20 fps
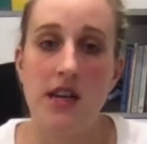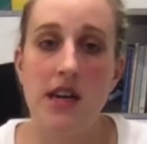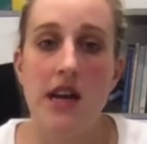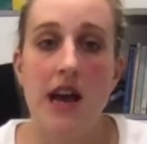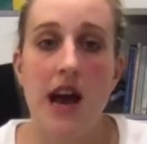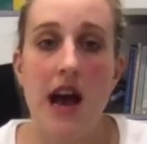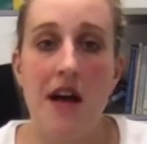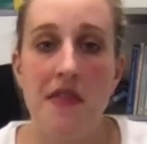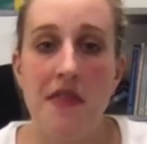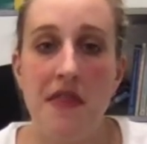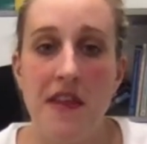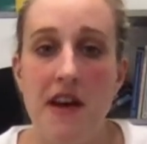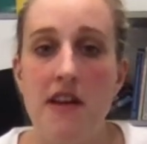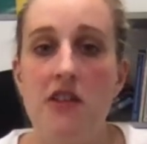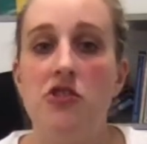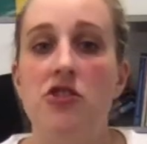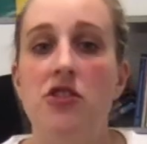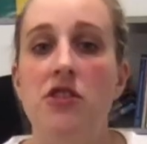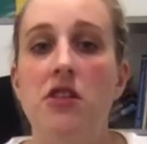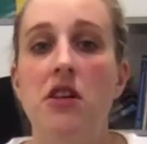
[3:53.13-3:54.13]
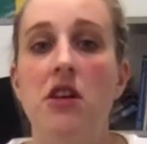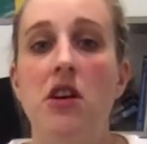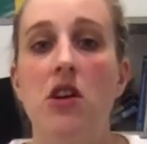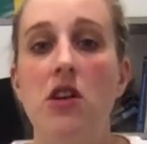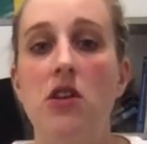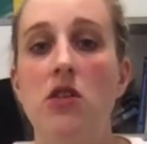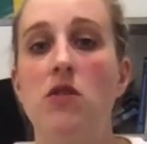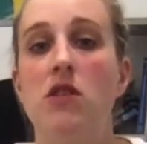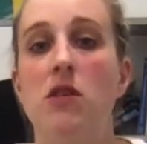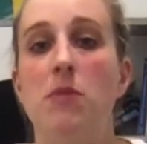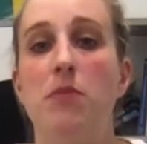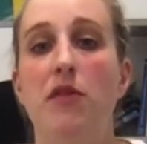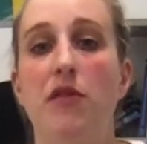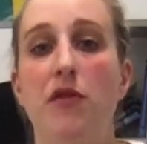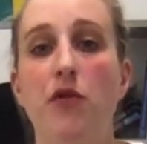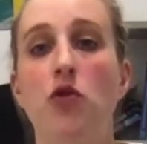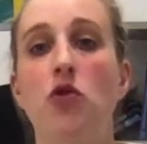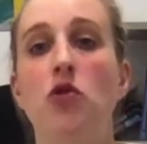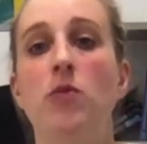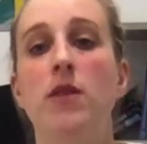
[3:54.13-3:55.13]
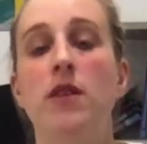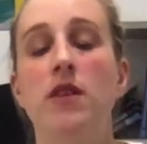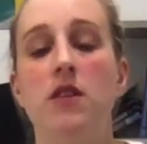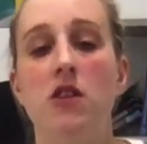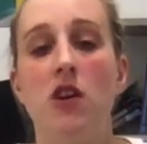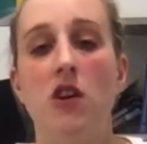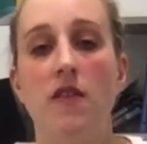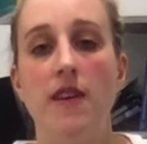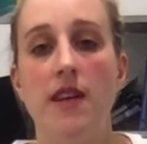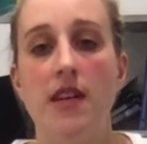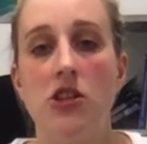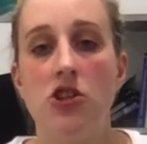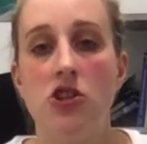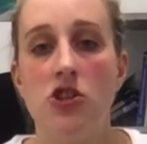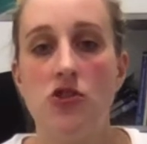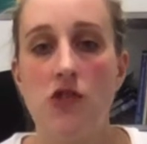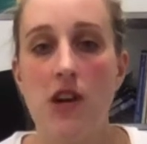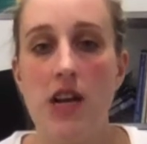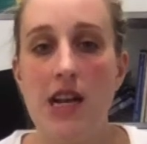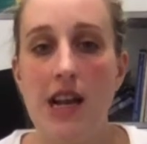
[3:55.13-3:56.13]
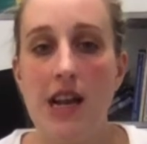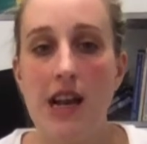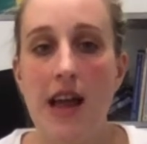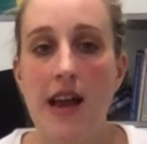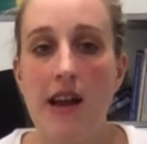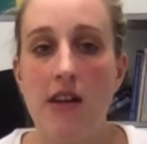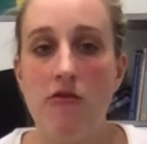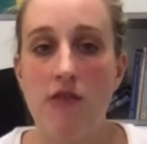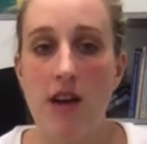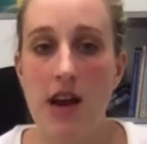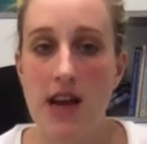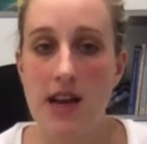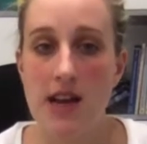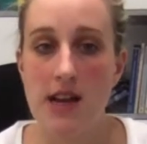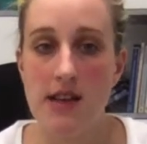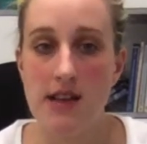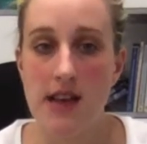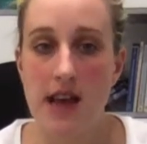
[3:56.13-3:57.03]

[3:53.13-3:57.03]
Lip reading: and that should include the performance of a straight leg raise